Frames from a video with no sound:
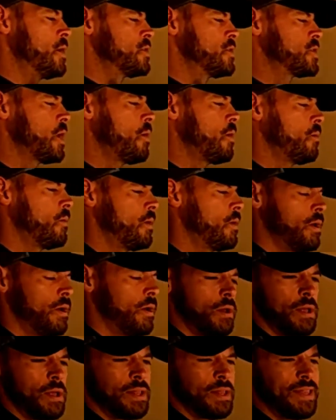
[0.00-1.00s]
So
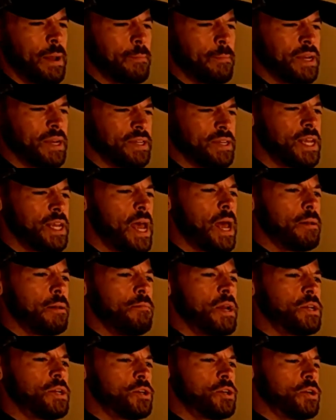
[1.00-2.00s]
that being said,
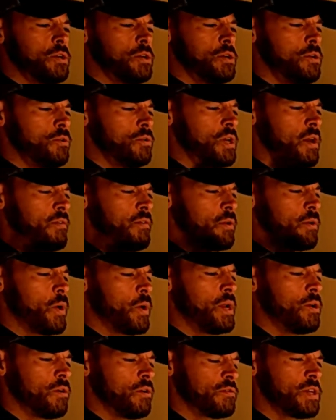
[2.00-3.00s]
make sure you give it a
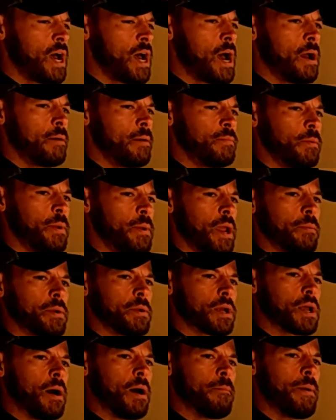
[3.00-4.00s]
window of time to be able
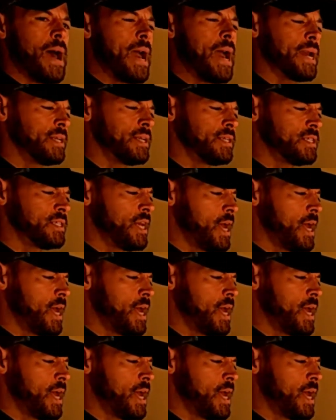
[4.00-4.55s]
to come back and say,